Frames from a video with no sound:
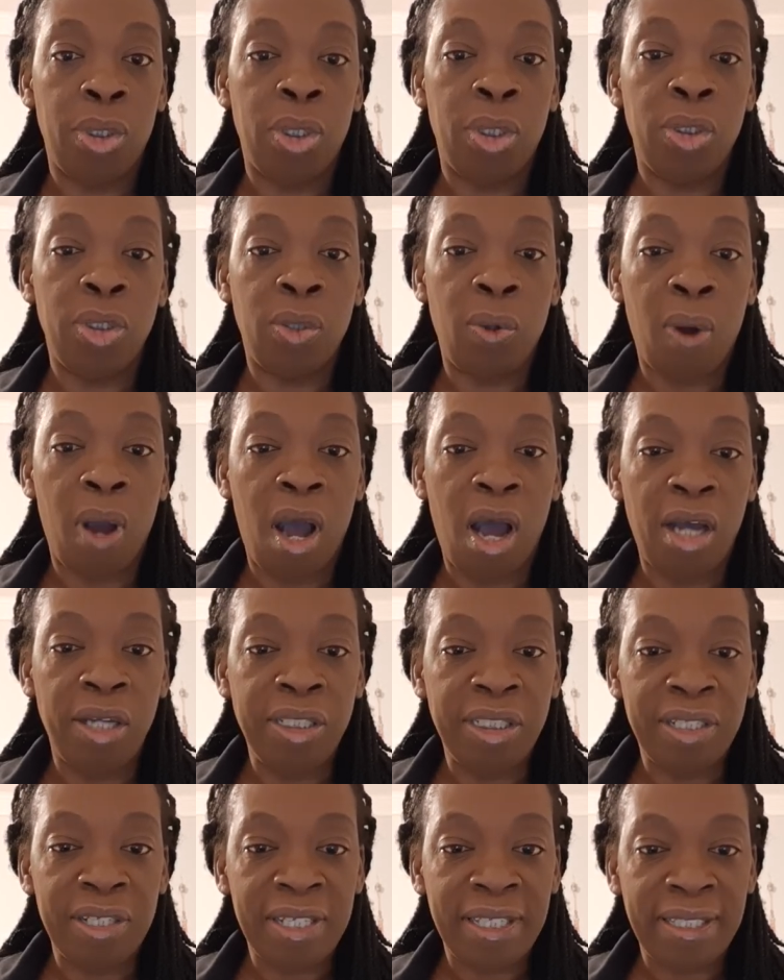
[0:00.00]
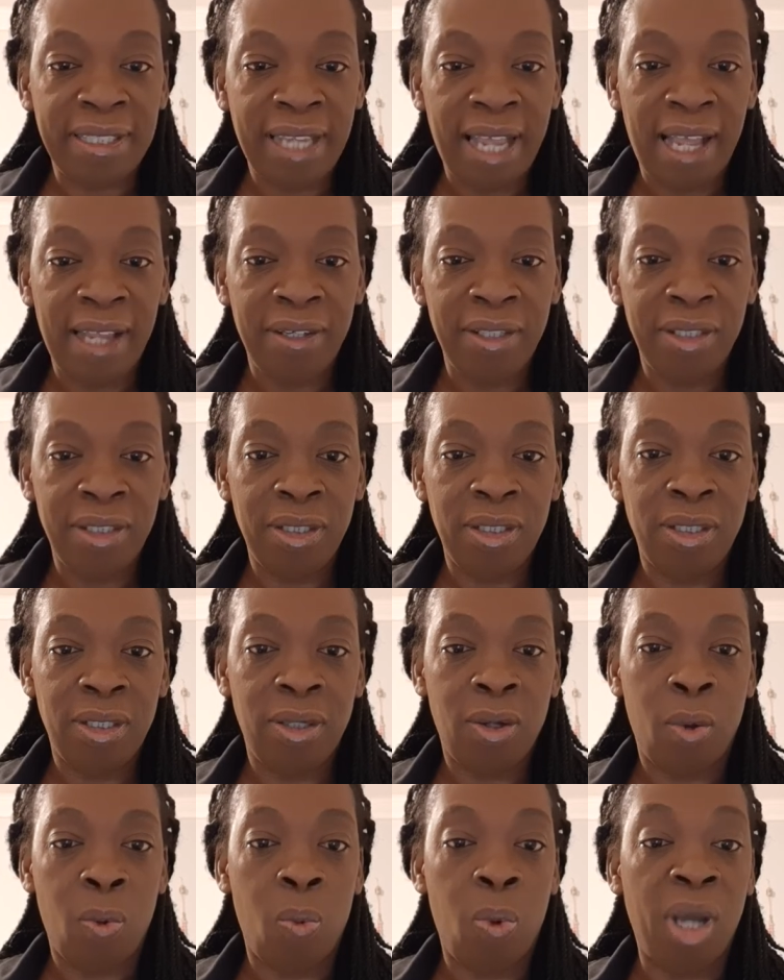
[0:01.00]
You understand
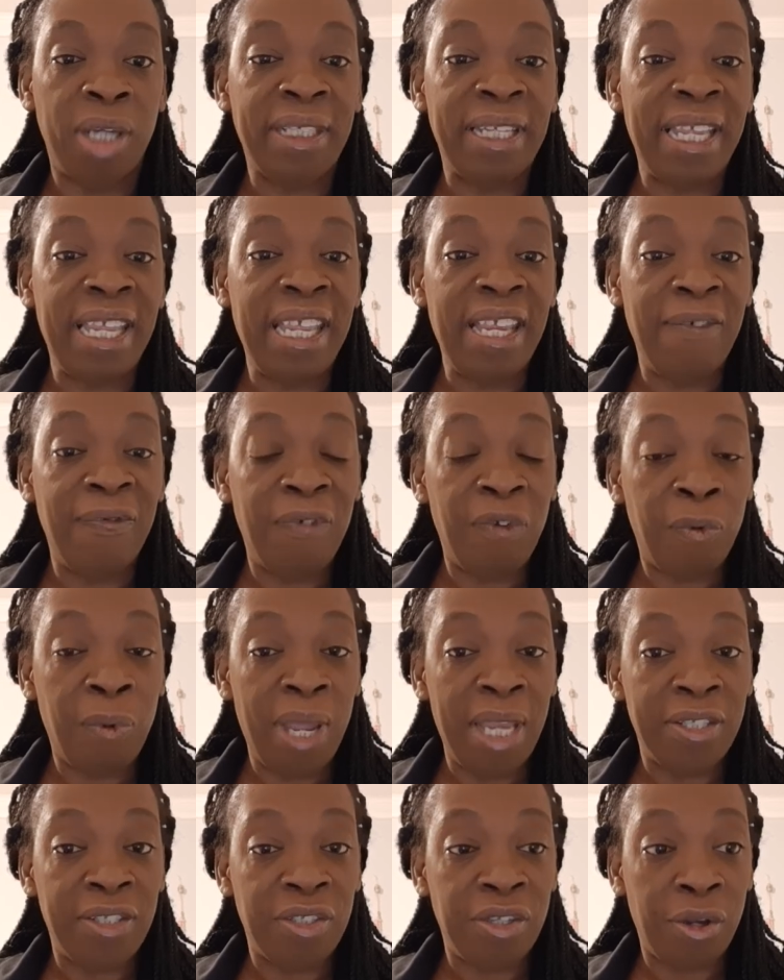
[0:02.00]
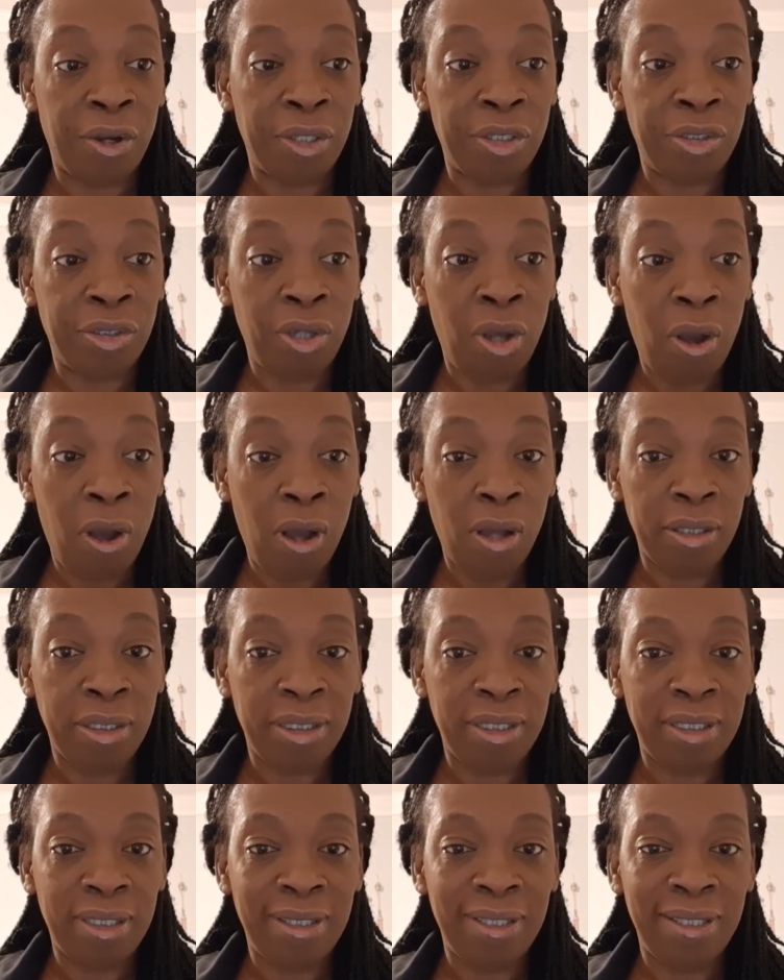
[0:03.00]
what influence your thought.